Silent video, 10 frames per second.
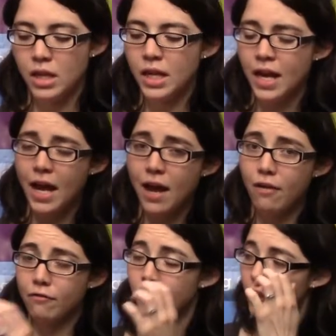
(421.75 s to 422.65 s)
Then I
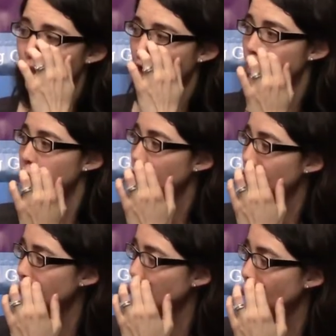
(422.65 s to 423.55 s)
have the
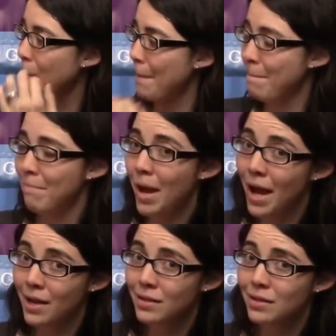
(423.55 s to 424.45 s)
two
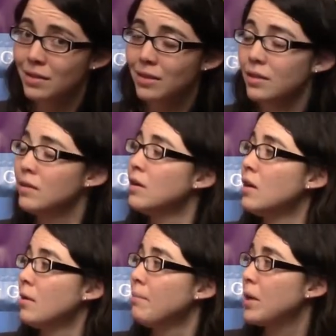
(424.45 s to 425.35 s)
masked
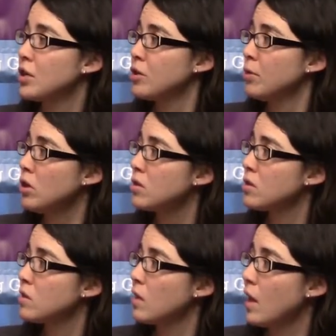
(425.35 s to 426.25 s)
picture
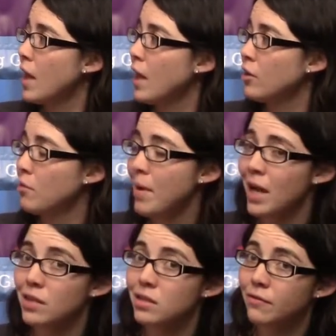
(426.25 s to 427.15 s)
books and they're
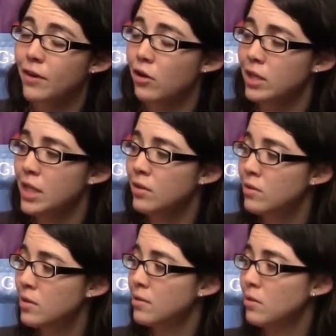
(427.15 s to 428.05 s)
masked fairy
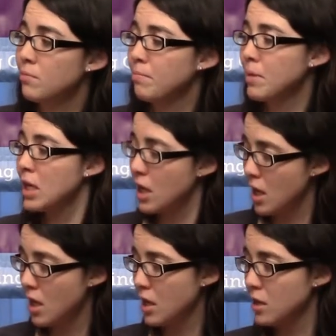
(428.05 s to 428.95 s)
tales
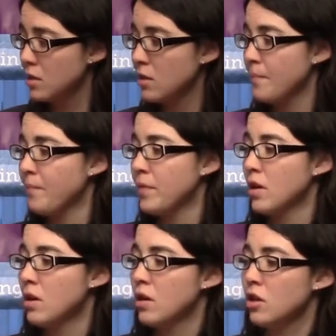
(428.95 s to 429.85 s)
because
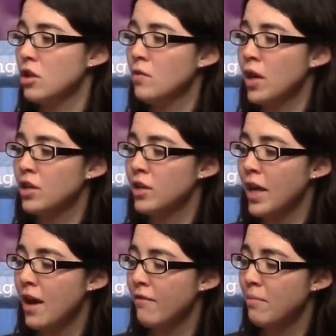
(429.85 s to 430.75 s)
you actually
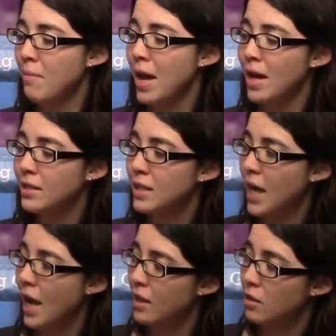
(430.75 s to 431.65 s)
have a mask
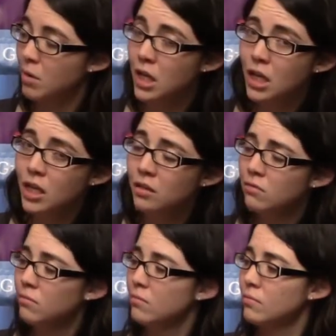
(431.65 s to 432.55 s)
at the beginning